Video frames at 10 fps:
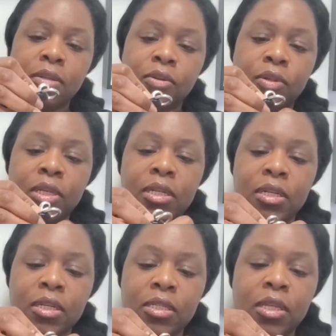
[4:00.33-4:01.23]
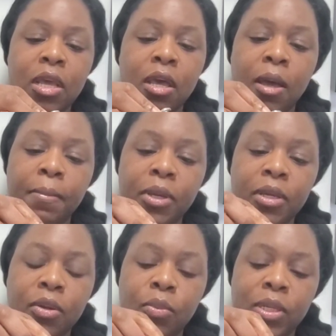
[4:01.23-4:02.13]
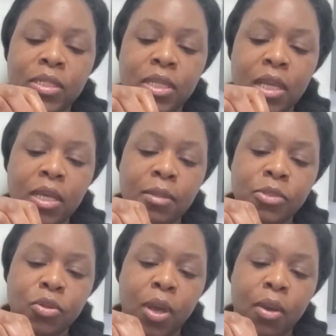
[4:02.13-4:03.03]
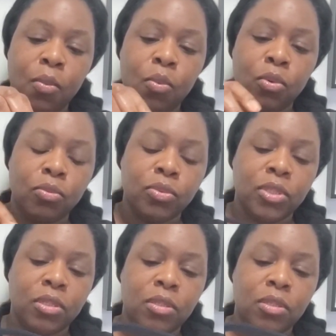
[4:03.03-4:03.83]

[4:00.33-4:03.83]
Nolitas a million and one times, so I won't,